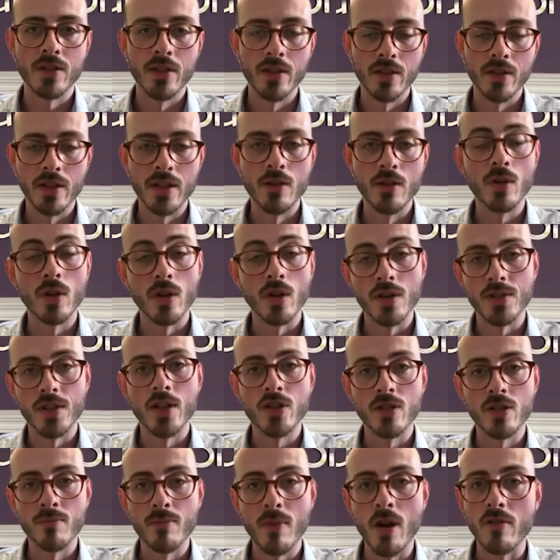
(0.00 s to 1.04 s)
that the
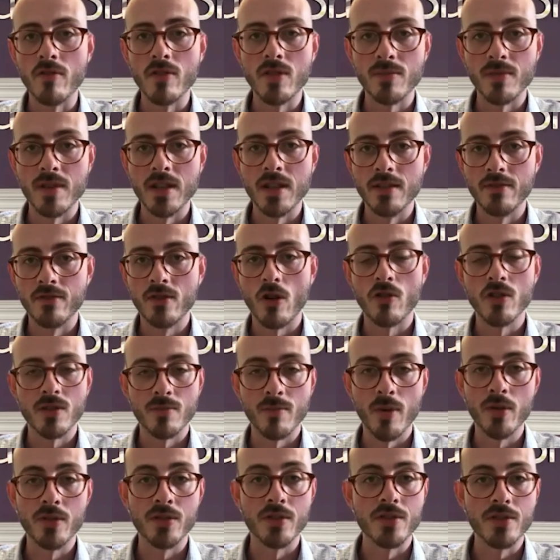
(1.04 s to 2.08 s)
organisation might receive
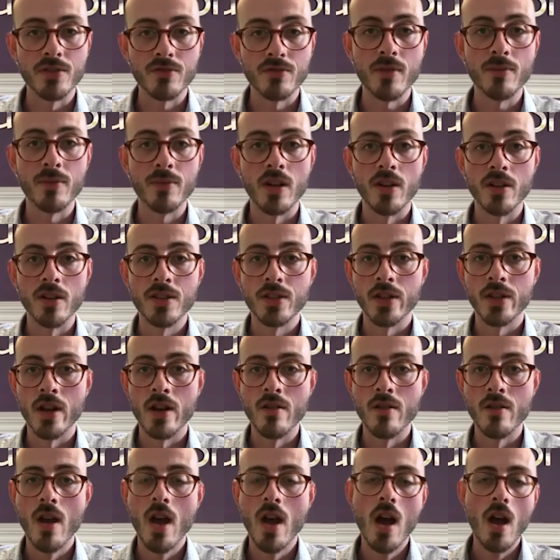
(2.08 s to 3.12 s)
correspondence from the
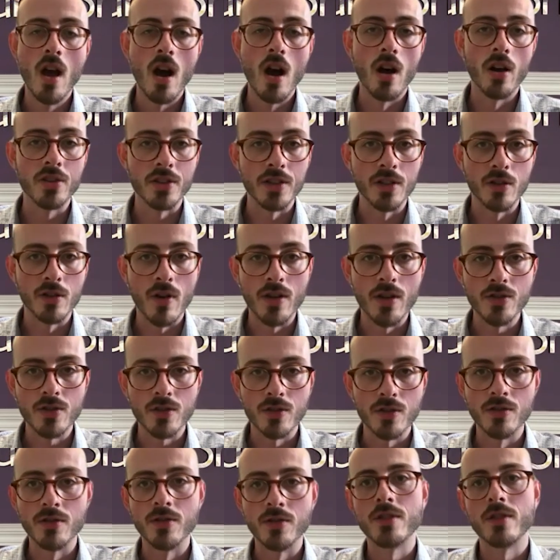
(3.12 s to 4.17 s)
ICO asking
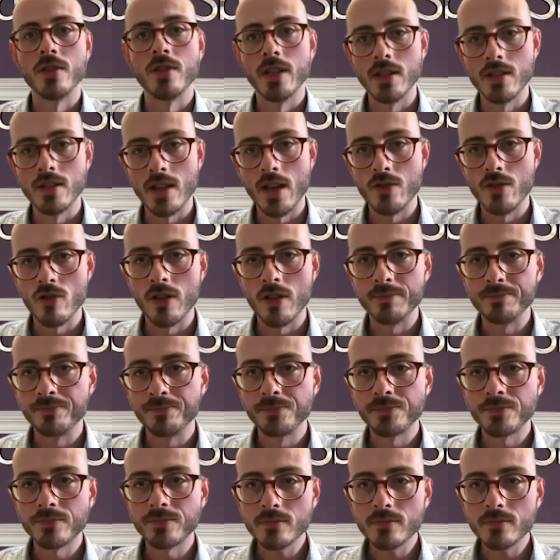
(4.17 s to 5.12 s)
questions, etc.